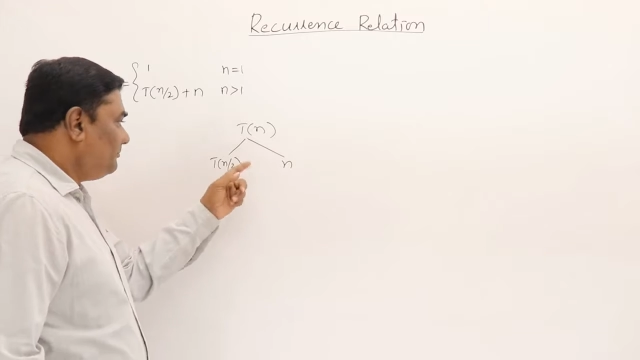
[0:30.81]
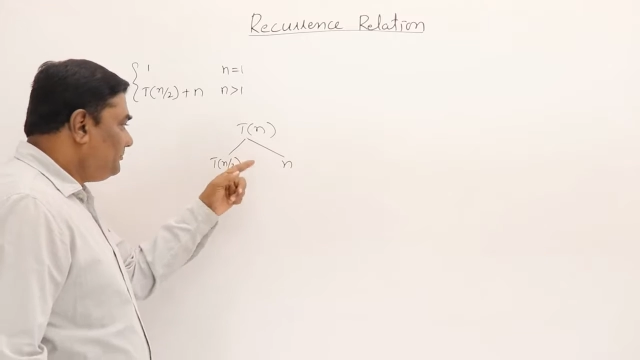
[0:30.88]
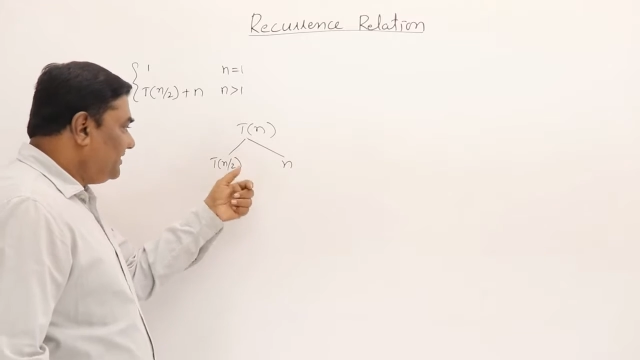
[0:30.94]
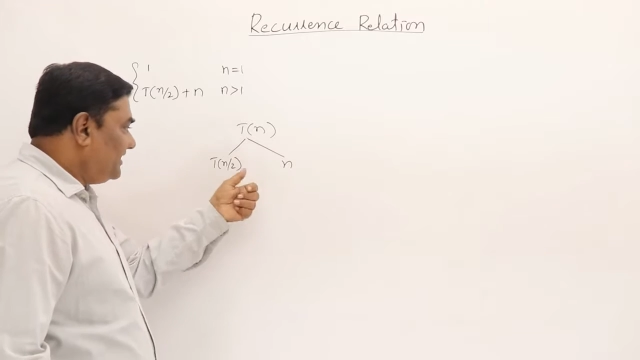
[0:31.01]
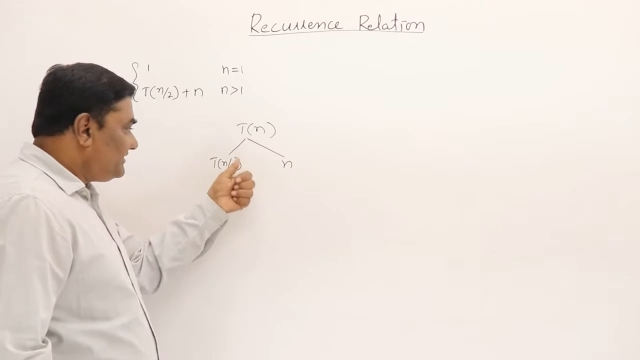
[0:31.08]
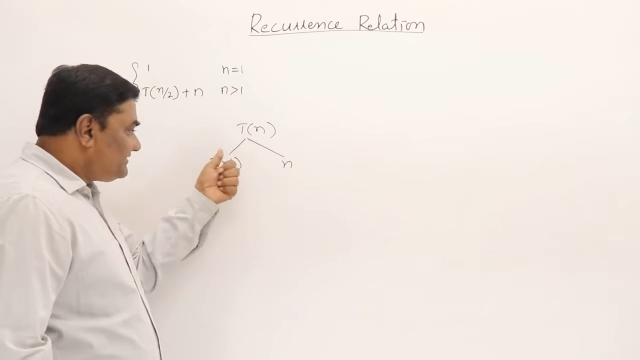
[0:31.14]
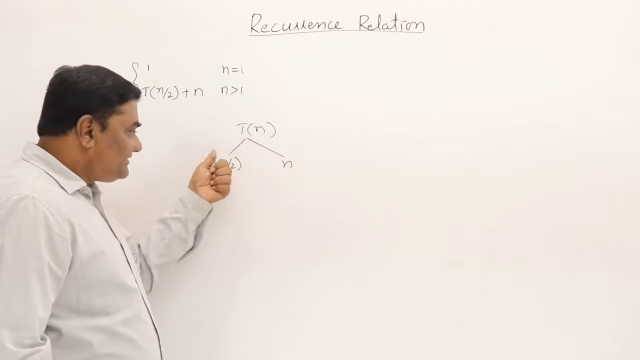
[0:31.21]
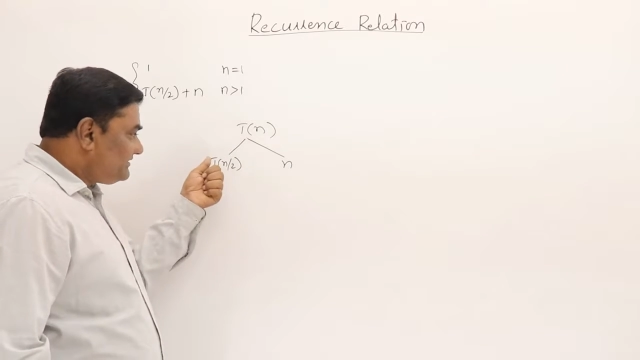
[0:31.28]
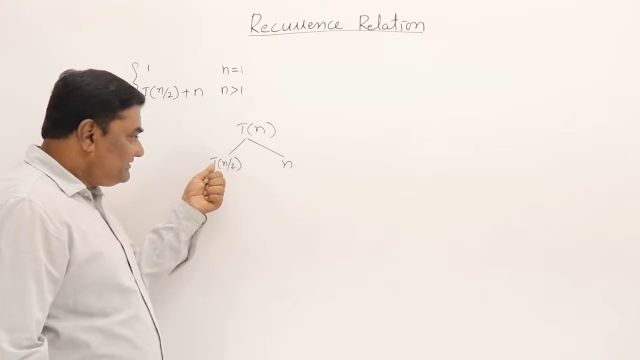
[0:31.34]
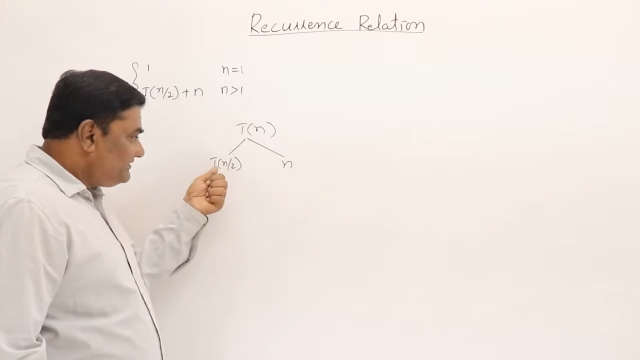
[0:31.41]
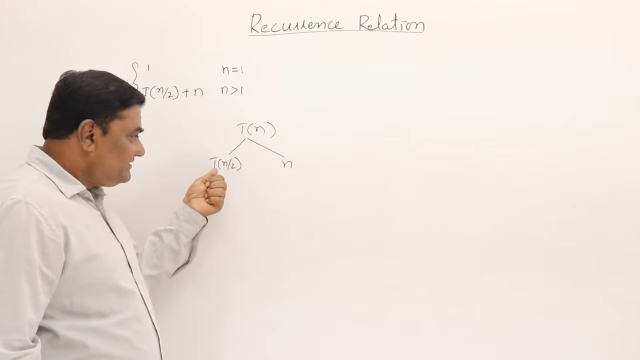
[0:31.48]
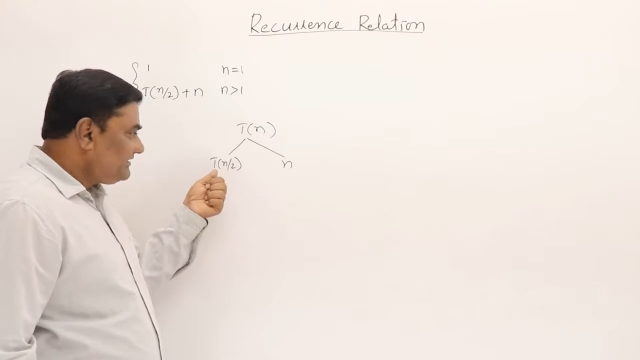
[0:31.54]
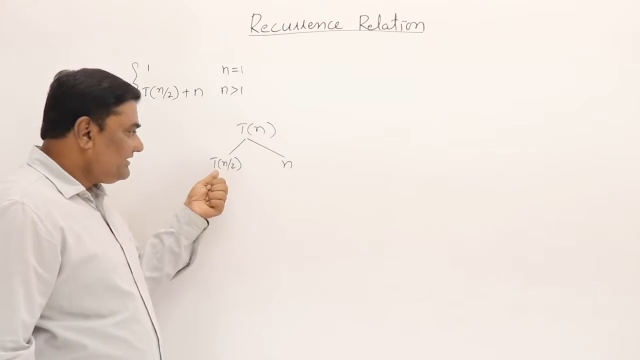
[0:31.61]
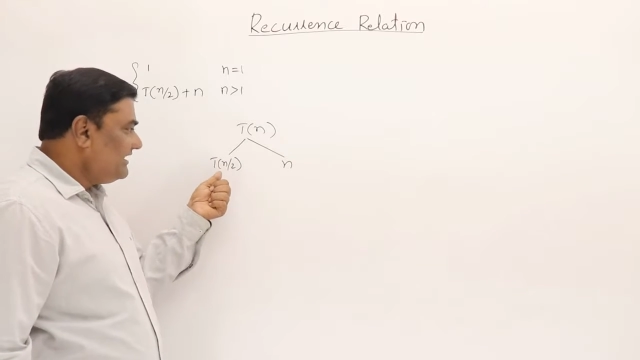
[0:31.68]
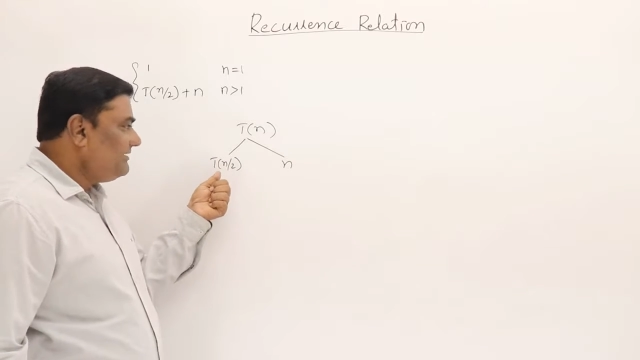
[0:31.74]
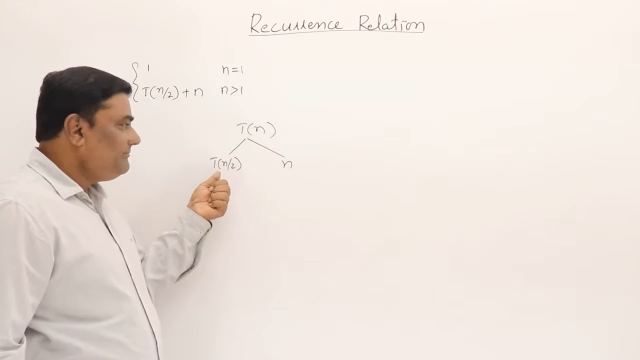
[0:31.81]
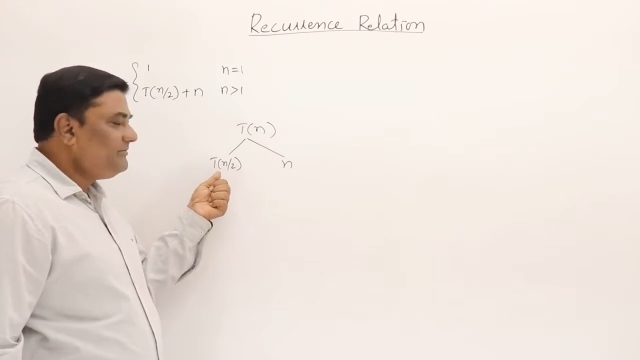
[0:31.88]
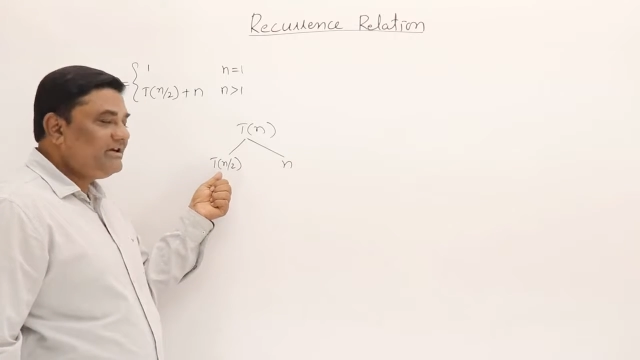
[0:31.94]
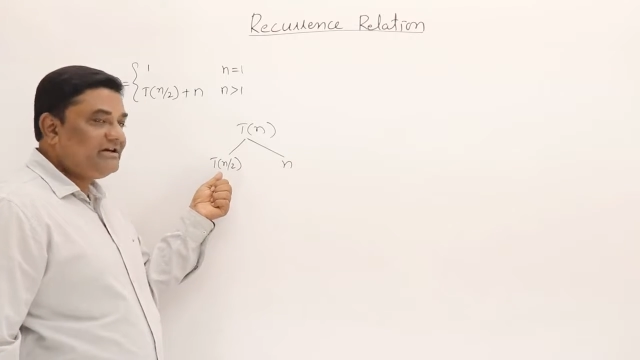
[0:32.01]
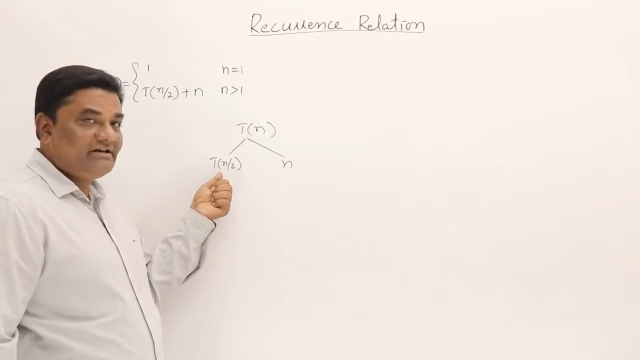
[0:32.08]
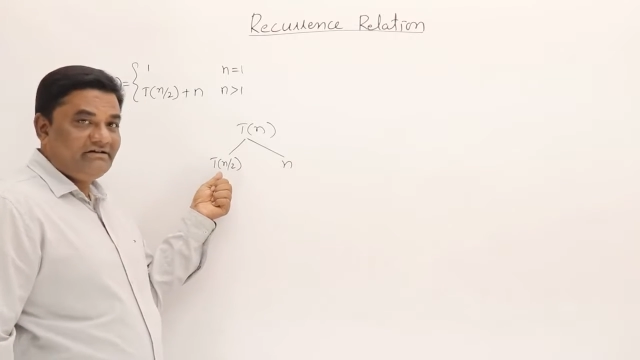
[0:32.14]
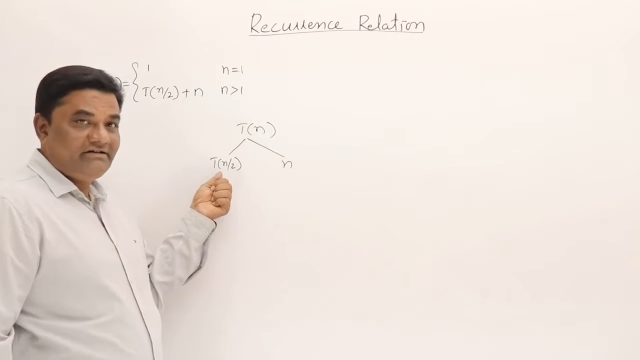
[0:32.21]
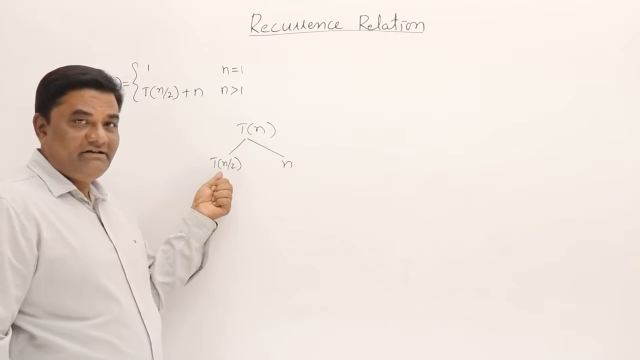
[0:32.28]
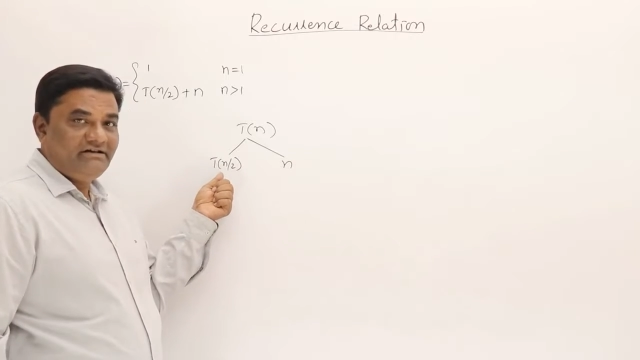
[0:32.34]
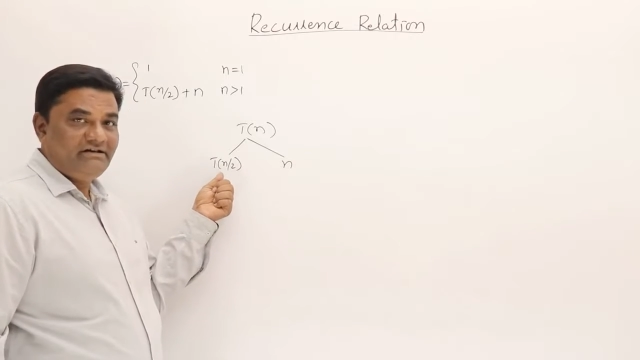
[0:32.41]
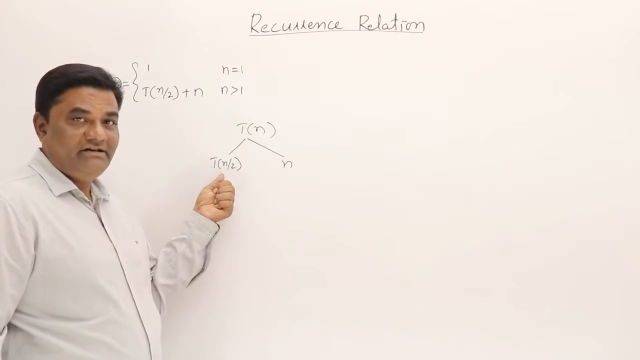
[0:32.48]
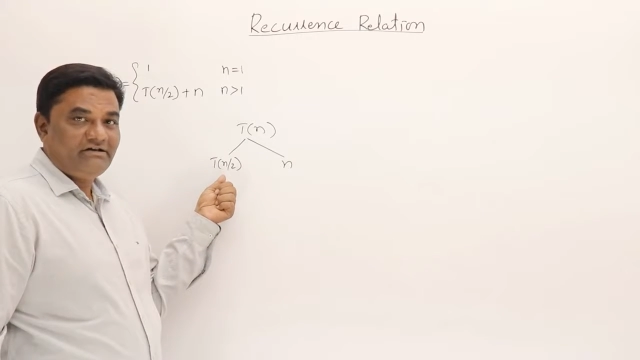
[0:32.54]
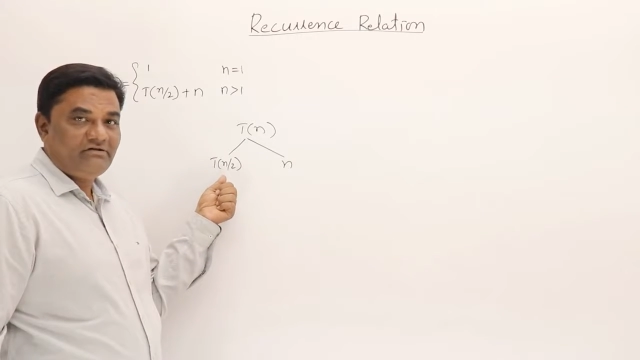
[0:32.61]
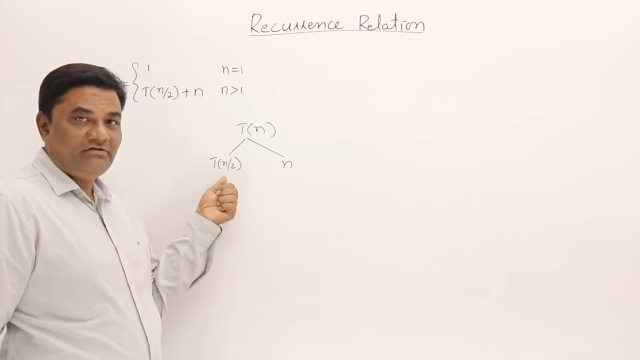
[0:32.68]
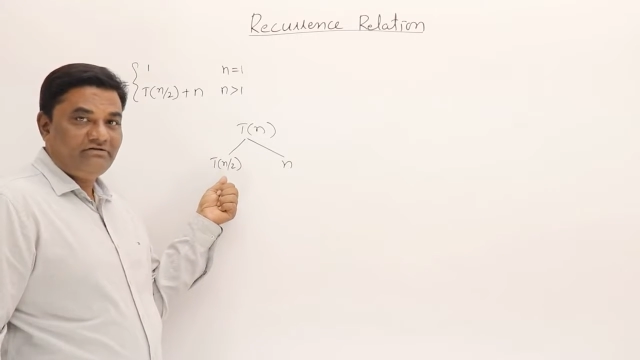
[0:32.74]
plus the time taken
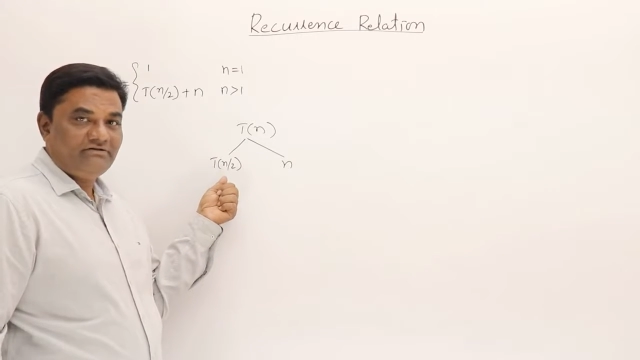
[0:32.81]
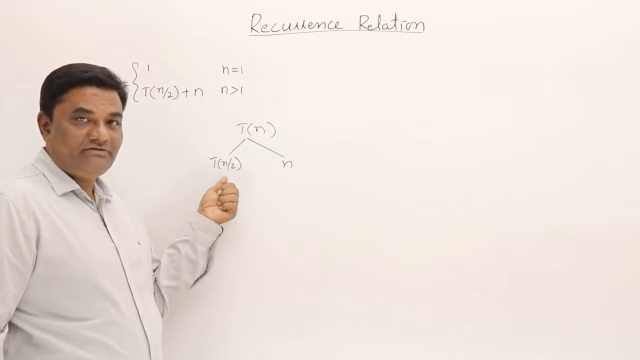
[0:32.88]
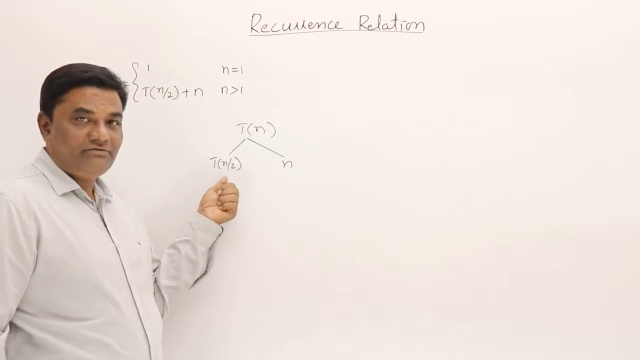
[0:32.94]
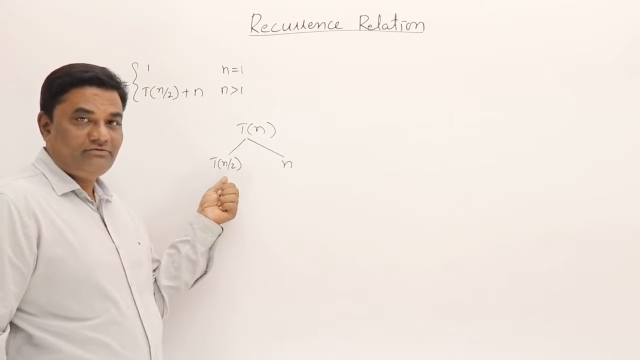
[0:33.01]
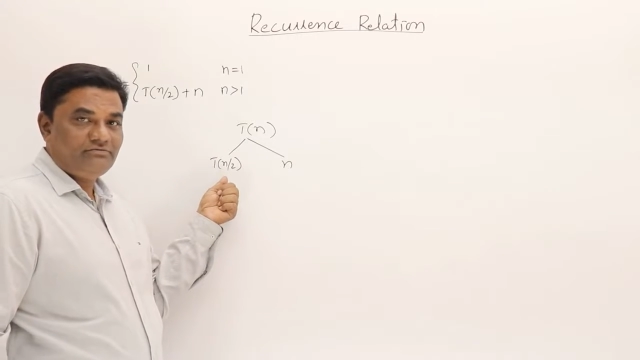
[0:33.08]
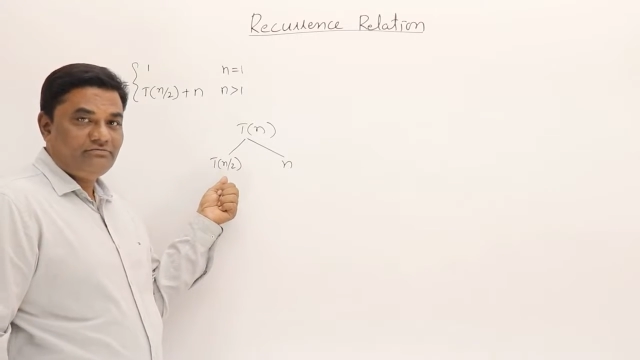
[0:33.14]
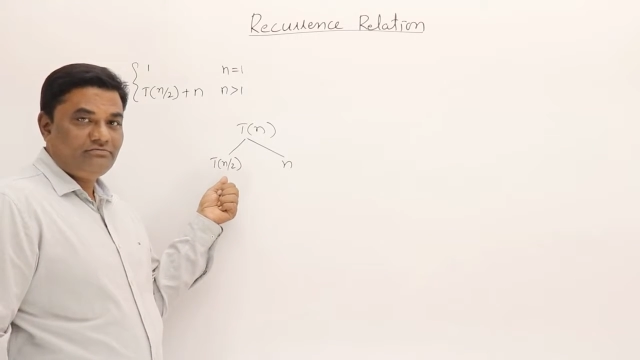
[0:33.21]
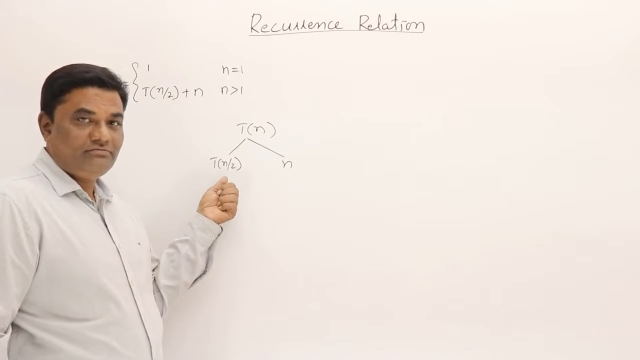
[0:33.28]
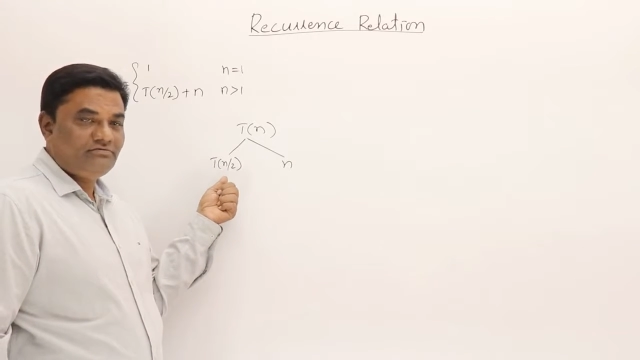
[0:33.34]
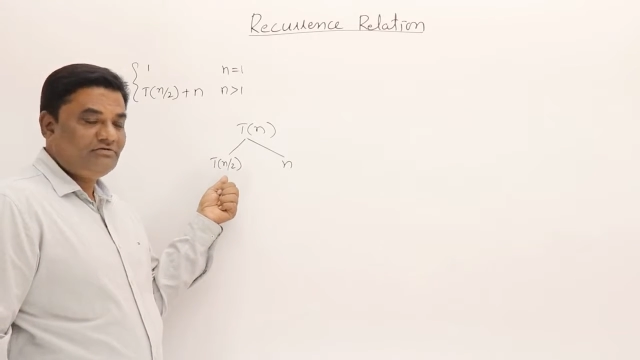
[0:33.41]
here also.